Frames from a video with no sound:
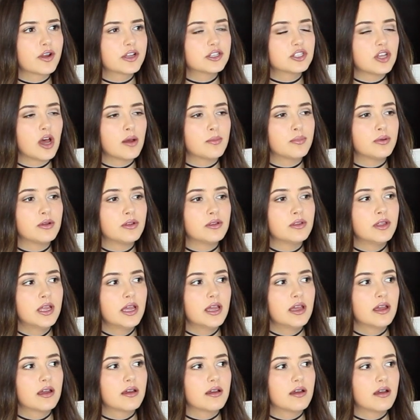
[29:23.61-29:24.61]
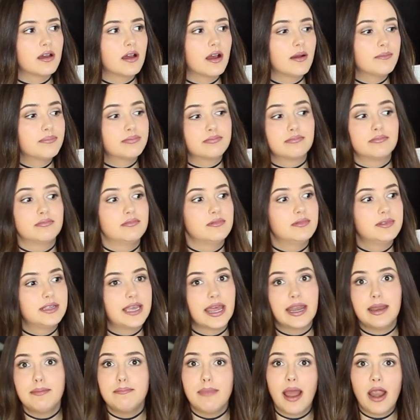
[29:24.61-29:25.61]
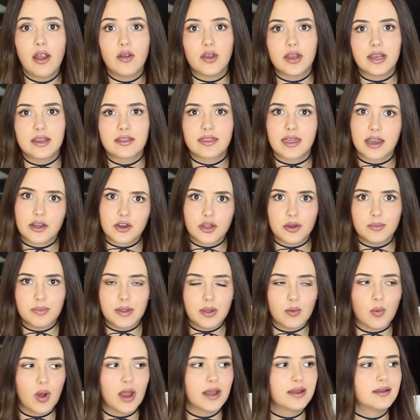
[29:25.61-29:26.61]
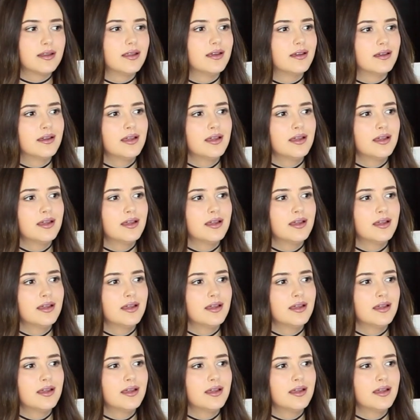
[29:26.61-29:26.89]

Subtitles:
example, getting married, that could be one.